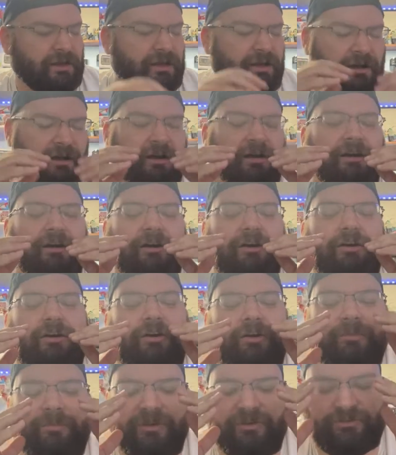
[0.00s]

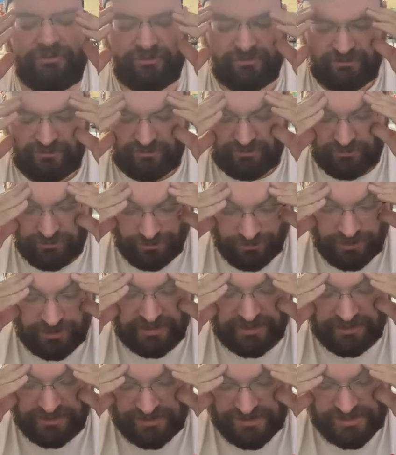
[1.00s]
Almost
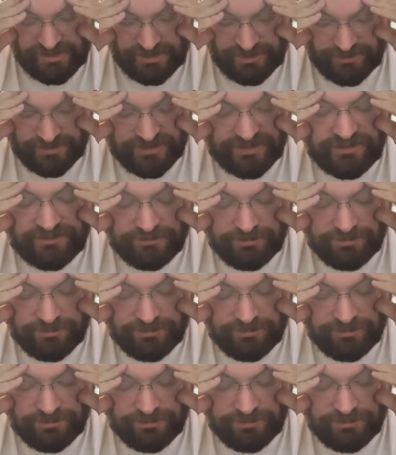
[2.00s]
20 years ago at this